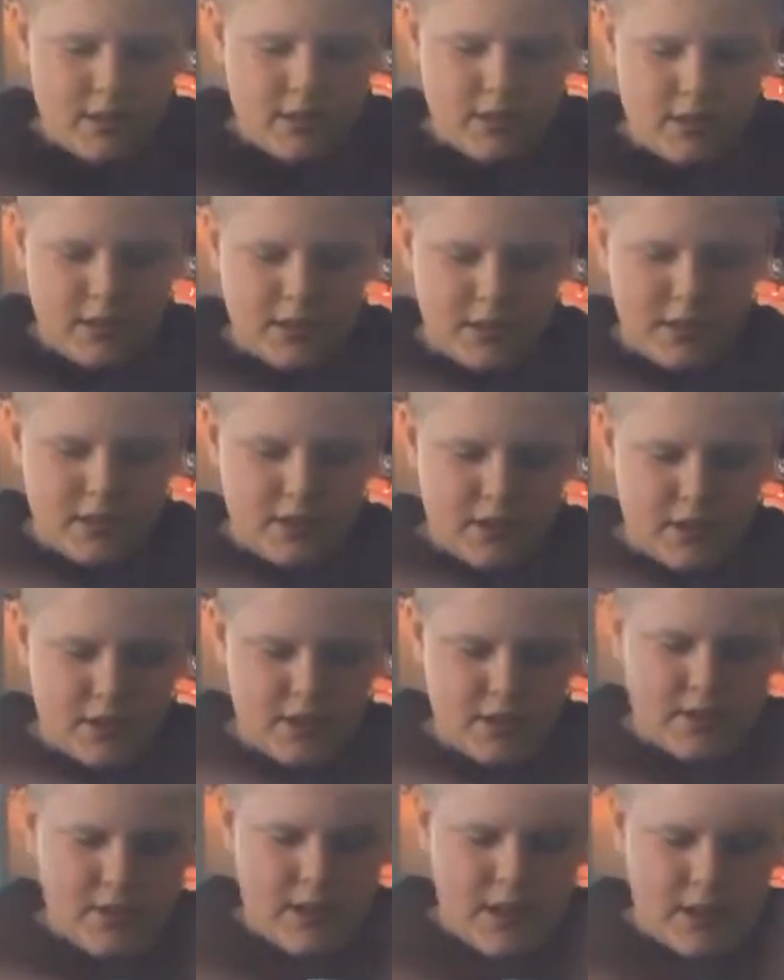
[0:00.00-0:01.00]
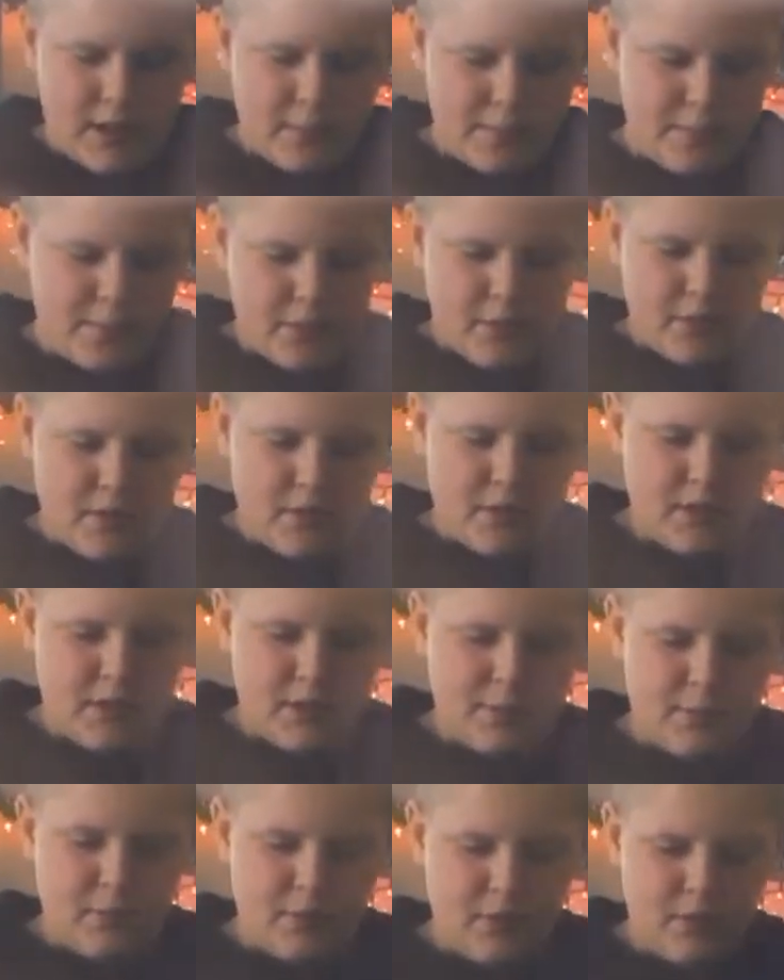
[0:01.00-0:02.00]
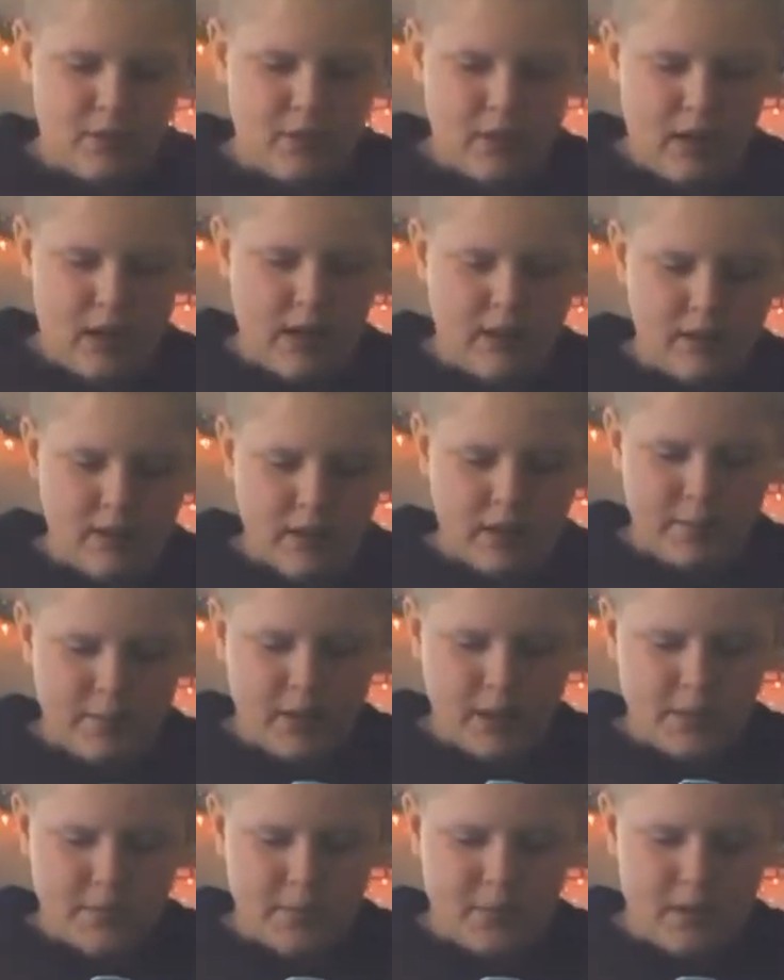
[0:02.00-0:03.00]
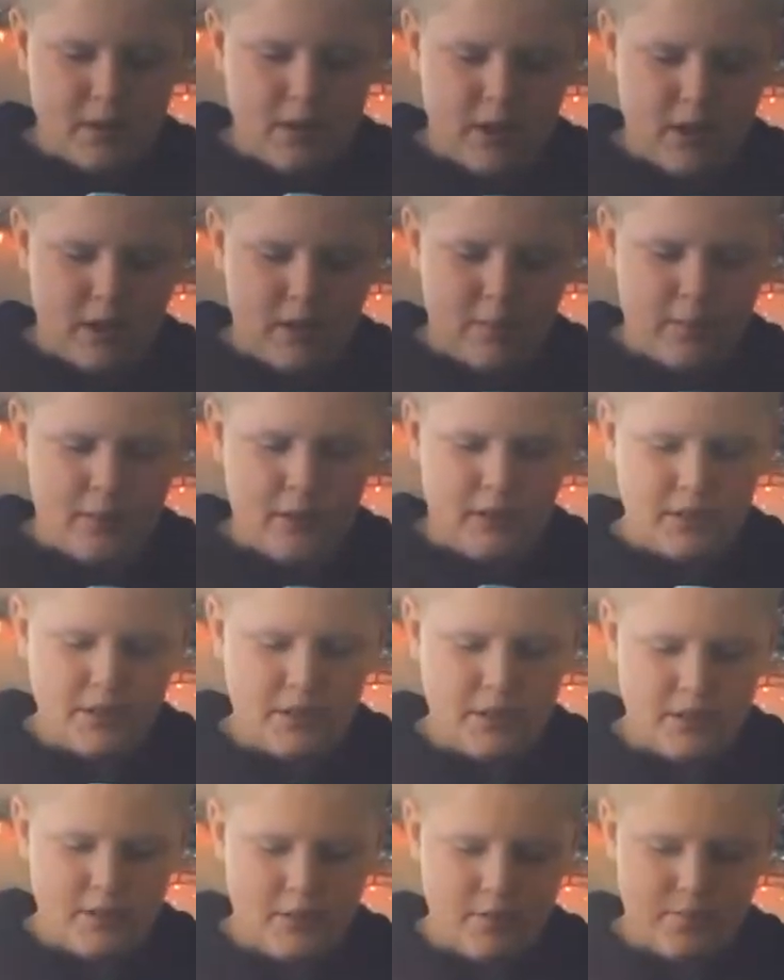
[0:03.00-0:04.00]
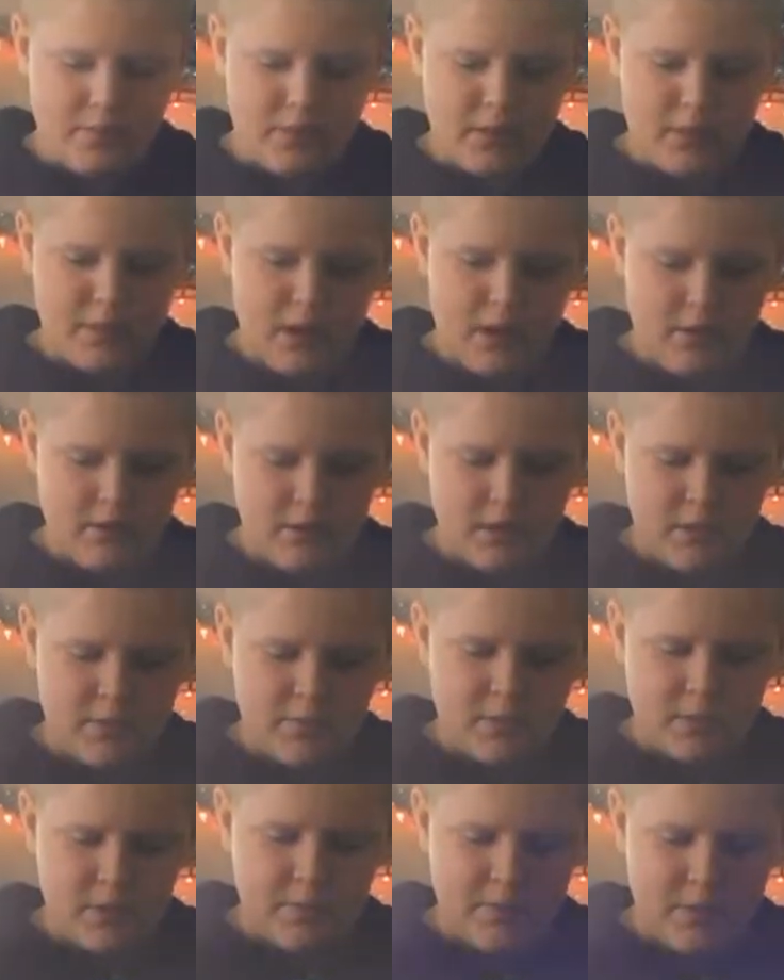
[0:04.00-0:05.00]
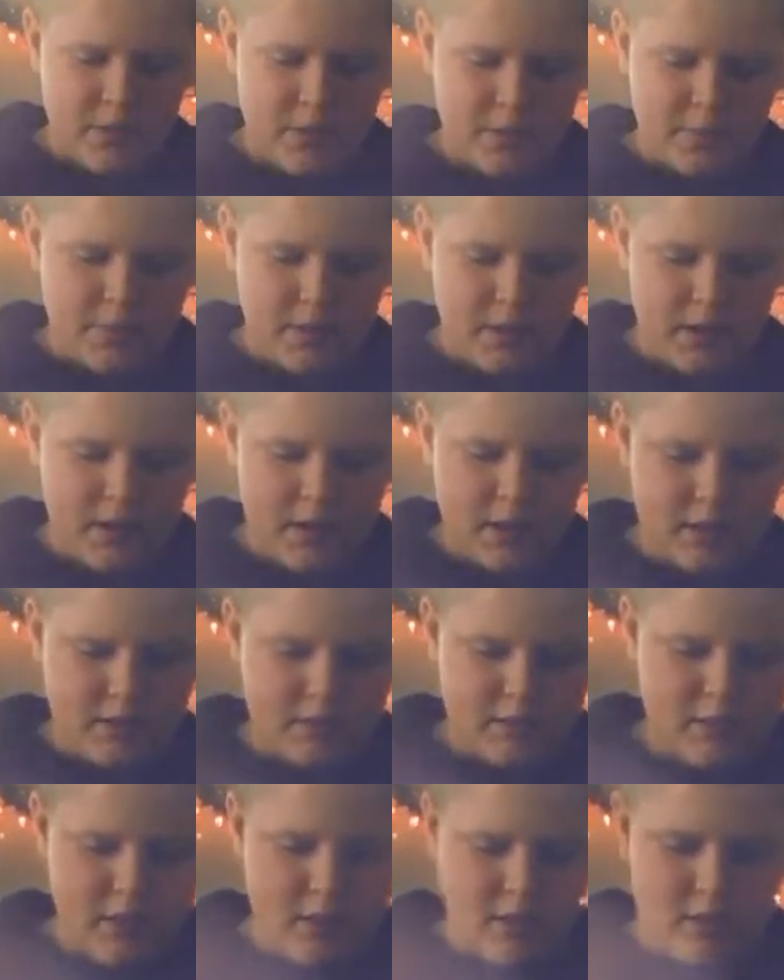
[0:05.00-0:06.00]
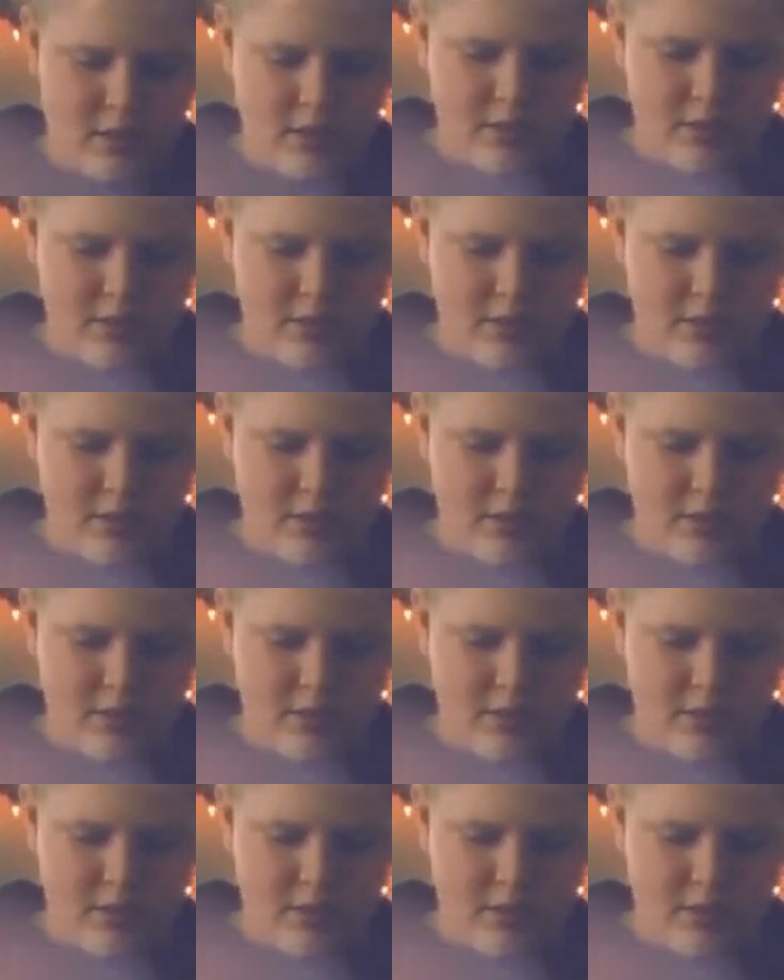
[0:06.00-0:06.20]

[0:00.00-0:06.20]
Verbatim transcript: Stitches are red, bruises are blue. I like baseball, how about you? The mound is bumpy, the plate is low.